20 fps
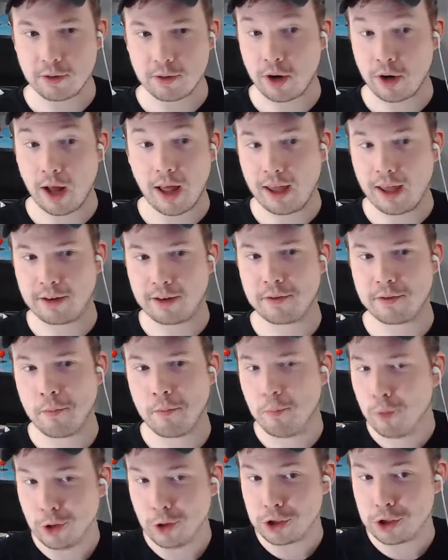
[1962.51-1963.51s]
They're not like
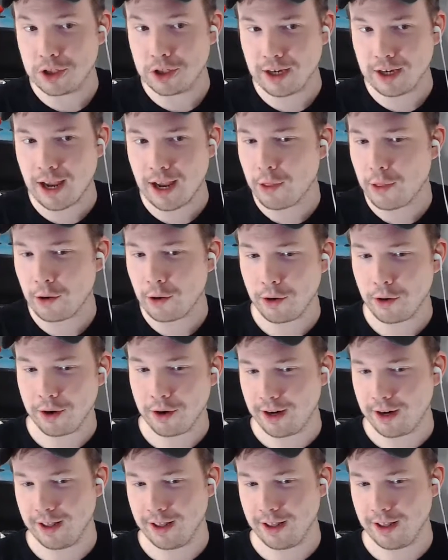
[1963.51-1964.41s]
smooshed together or anything.